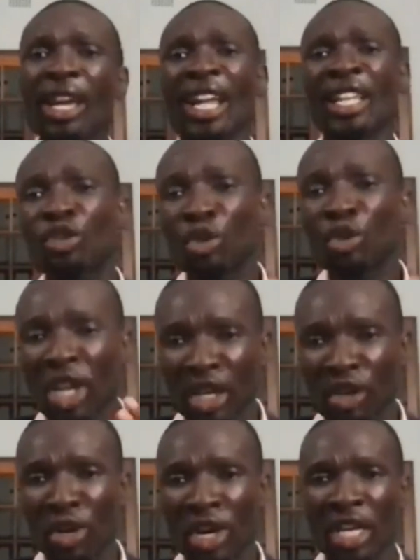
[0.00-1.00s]
I need to
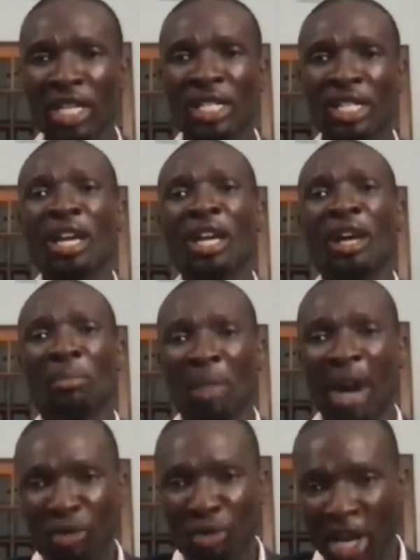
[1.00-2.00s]
increase
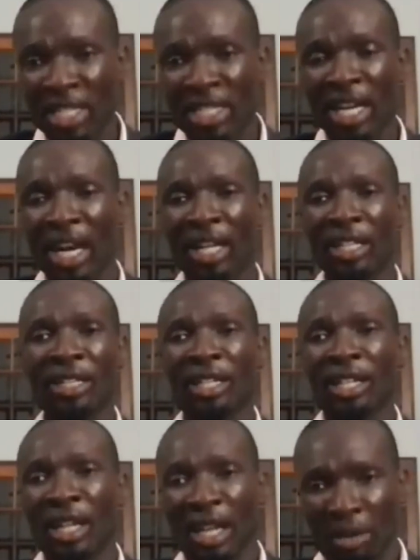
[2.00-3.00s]
my
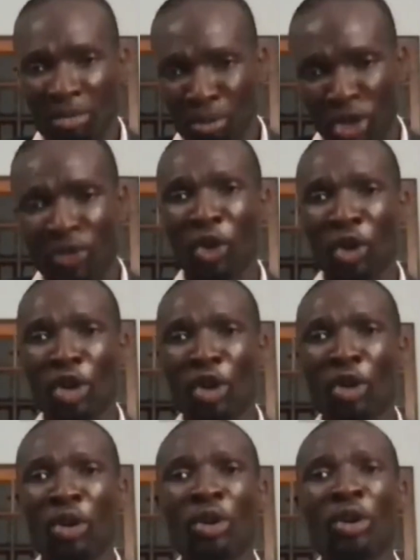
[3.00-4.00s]
rental
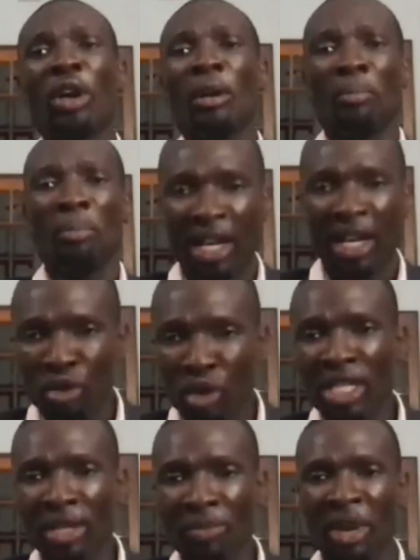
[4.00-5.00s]
portfolio by
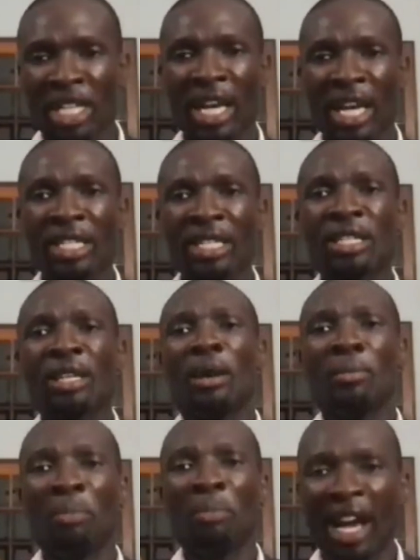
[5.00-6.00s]
20%
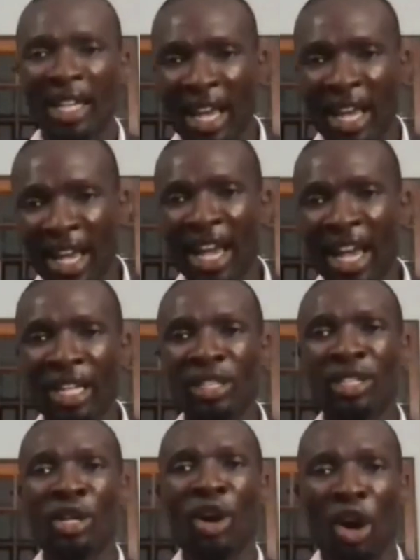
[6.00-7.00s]
by the
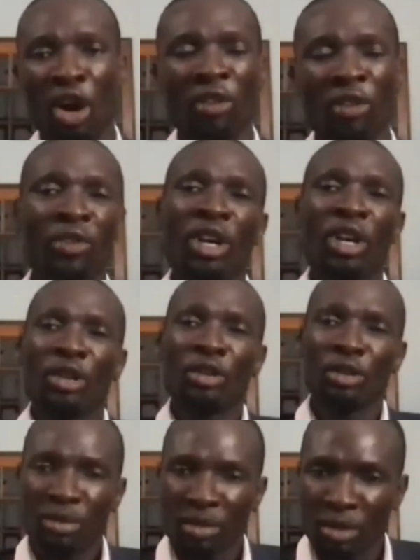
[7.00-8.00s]
end of
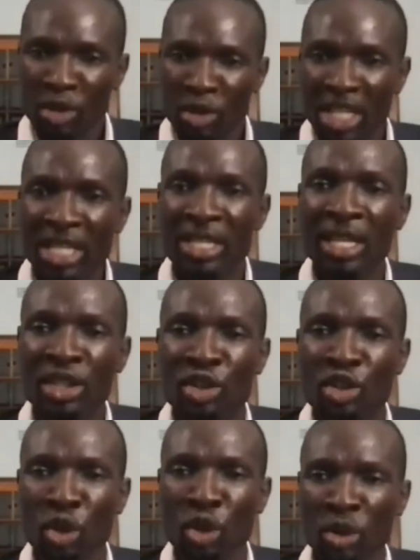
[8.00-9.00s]
26
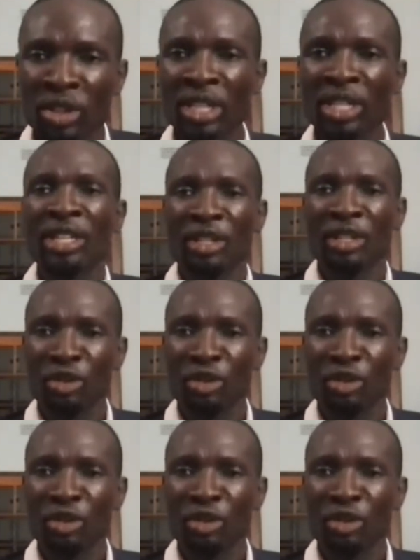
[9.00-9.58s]
June